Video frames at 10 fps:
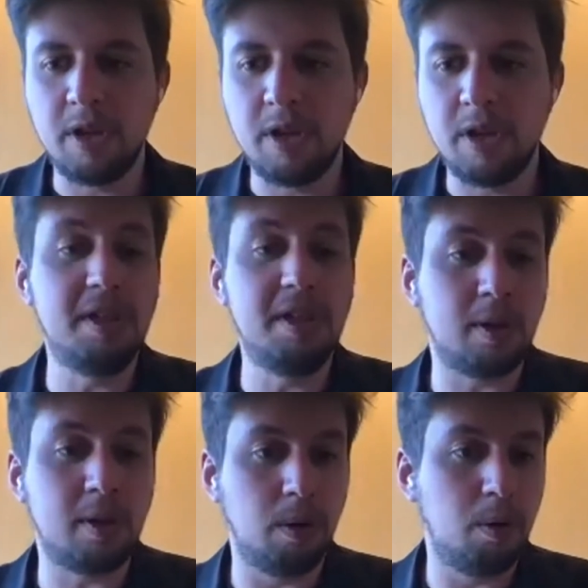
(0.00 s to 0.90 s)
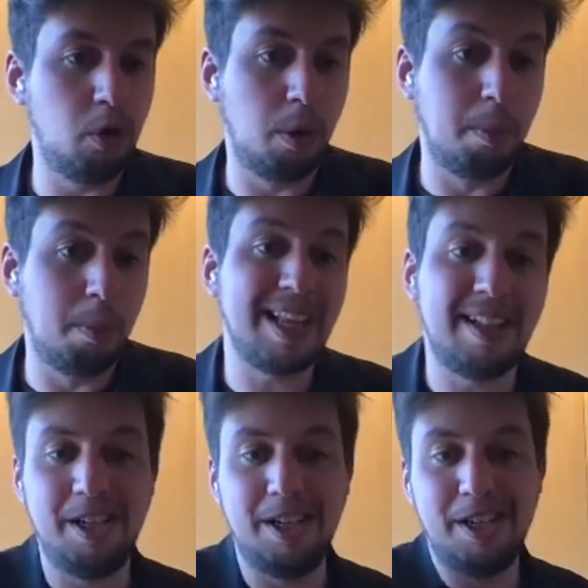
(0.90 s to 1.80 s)
if you're in this call, you're most
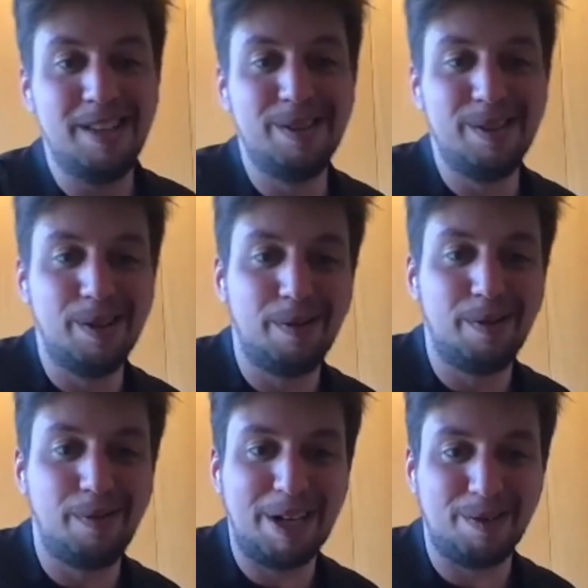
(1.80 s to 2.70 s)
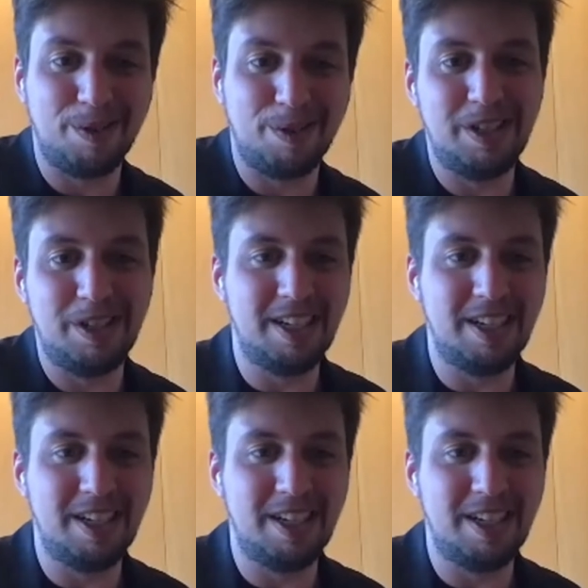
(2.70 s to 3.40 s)
likely in the first part of the journey than